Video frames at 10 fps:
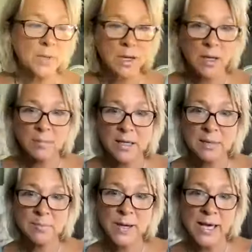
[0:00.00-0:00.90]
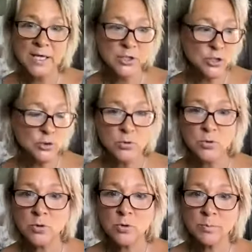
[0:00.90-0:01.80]
um, impact
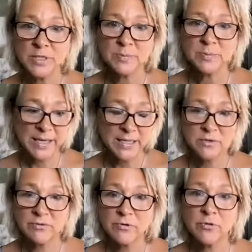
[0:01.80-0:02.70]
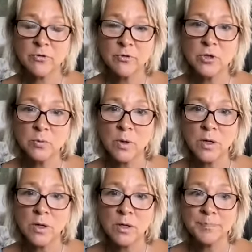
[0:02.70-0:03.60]
your perspective of who you
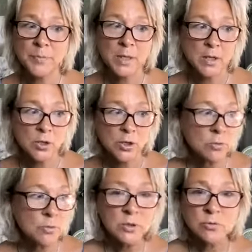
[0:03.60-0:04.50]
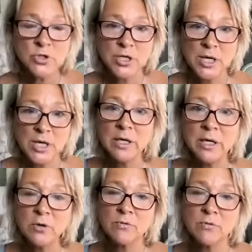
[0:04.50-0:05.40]
are. Who are you
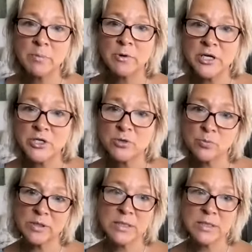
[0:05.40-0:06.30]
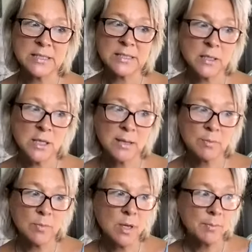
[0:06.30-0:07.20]
sharing your vibration with at this
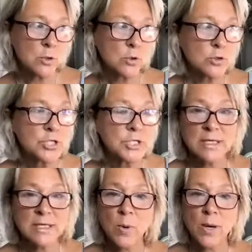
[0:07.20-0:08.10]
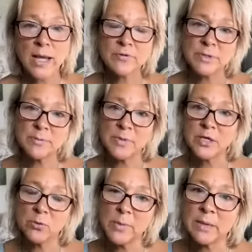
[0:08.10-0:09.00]
time? Consciously aware of
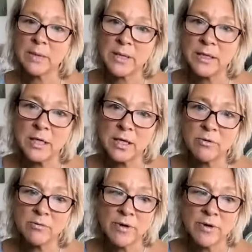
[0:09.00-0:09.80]
somebody who might be in a lower